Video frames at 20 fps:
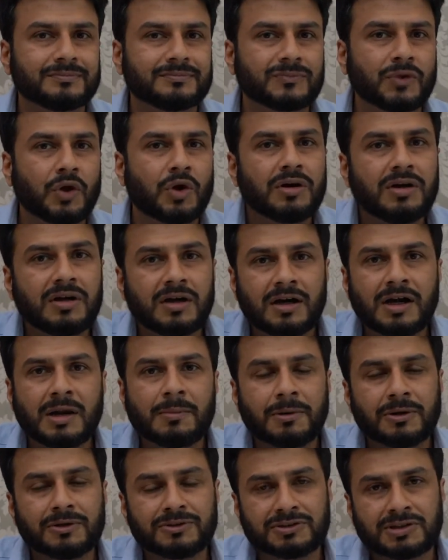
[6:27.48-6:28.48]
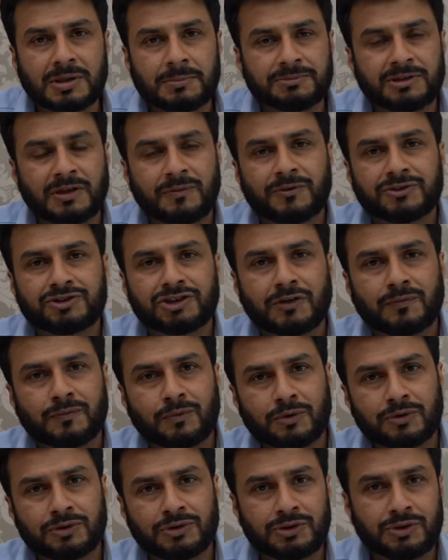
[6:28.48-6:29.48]
or learn about something which I
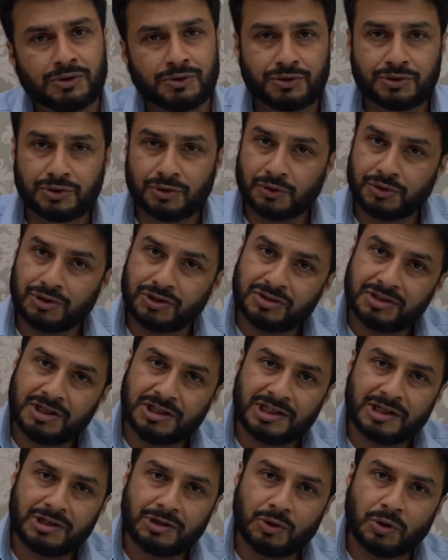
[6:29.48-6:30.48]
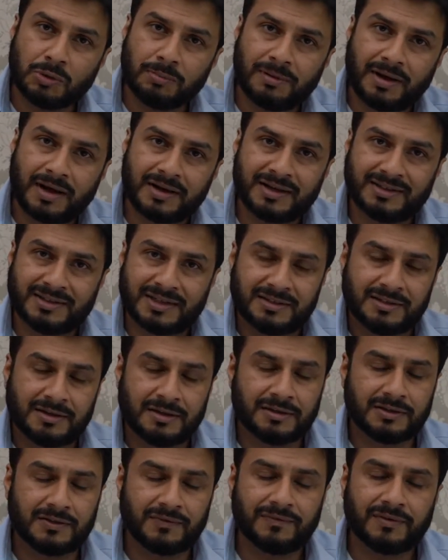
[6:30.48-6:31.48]
want to. So you need to go back and
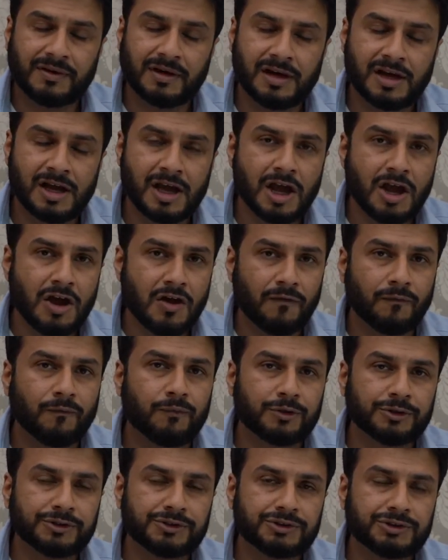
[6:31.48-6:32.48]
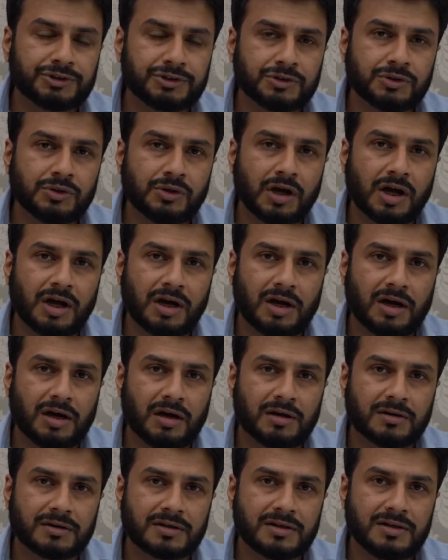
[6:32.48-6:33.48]
identify what you
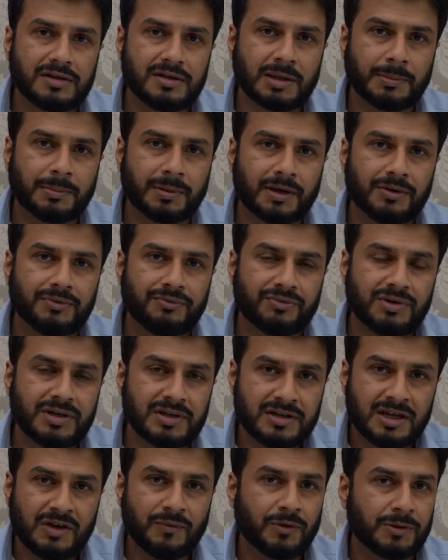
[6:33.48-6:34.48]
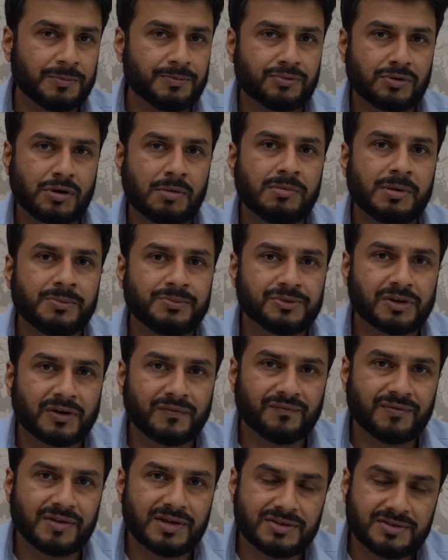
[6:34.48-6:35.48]
are keen about reading, what problem you are
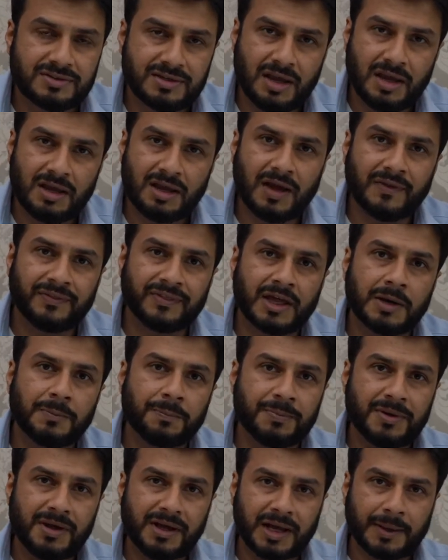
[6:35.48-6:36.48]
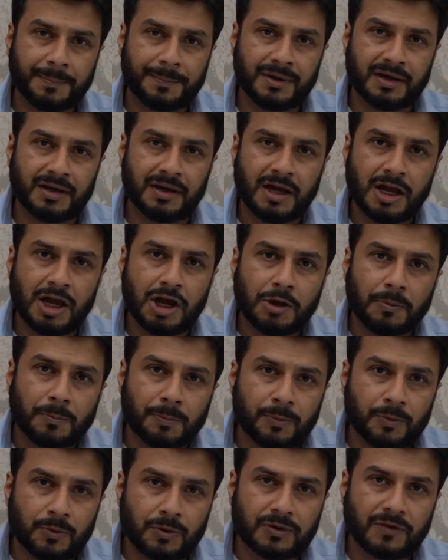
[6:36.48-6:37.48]
facing, and then pick up a
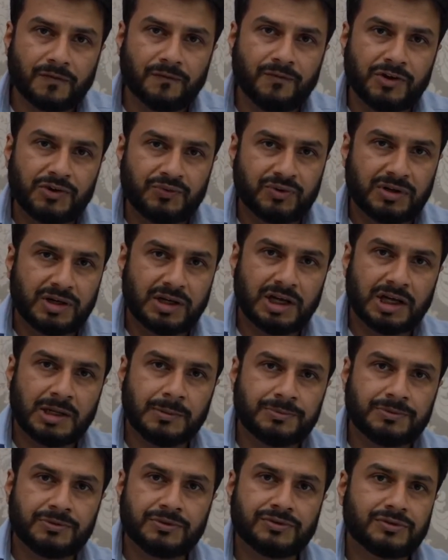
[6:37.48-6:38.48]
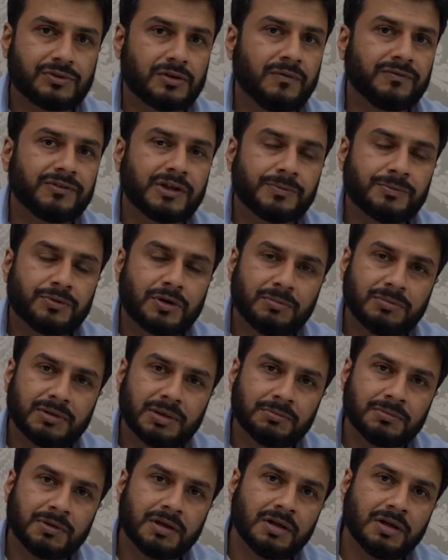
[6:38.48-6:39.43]
book which will help you solve that problem.